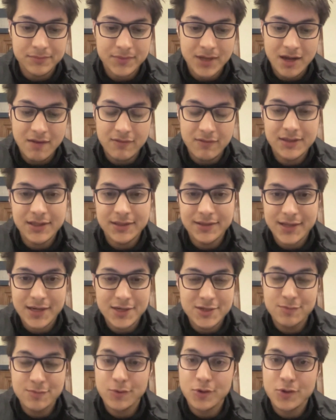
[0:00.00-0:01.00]
everything that
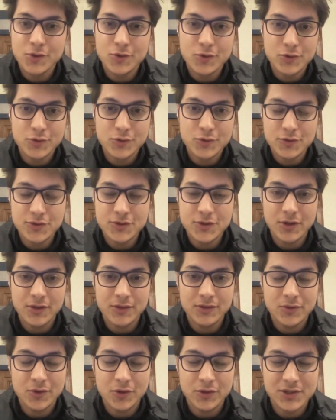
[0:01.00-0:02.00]
is put to use
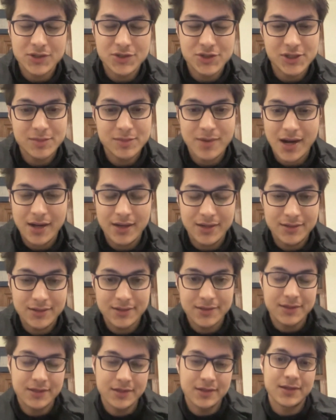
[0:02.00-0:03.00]
on the GMAT,
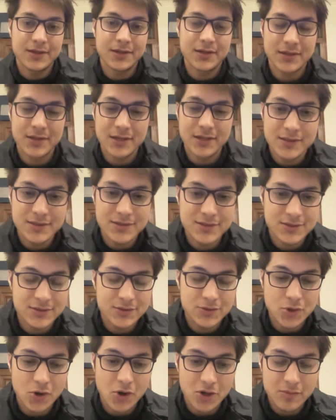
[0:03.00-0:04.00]
it is
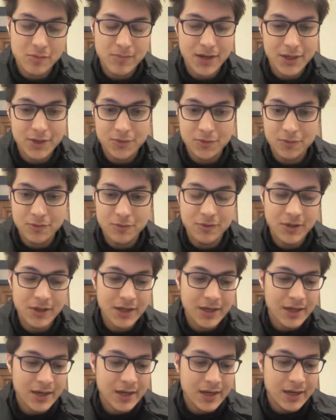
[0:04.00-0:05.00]
taught by you.
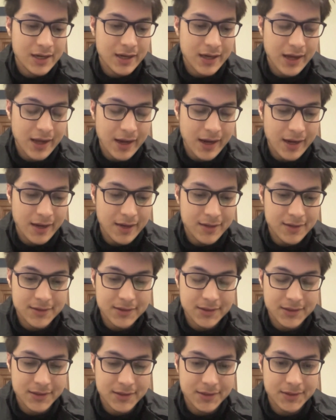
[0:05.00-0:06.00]
And
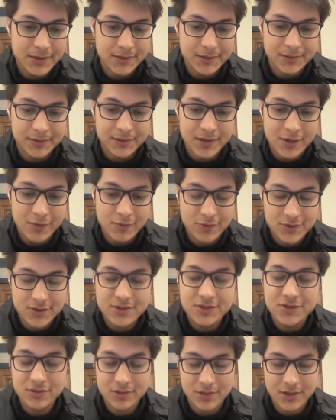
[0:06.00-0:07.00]
it
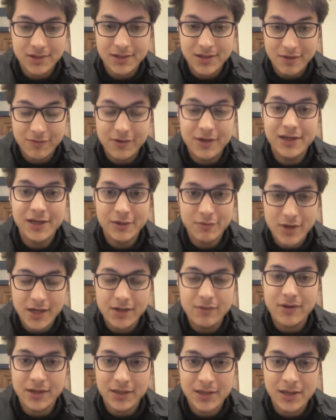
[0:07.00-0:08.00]
was definitely
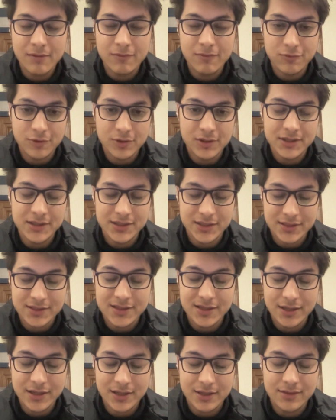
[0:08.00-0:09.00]
very, very helpful in
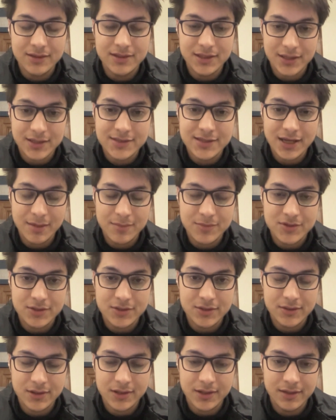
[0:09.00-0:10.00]
the exam,
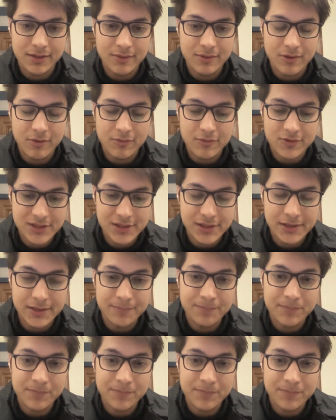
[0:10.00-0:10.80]
sir. And obviously,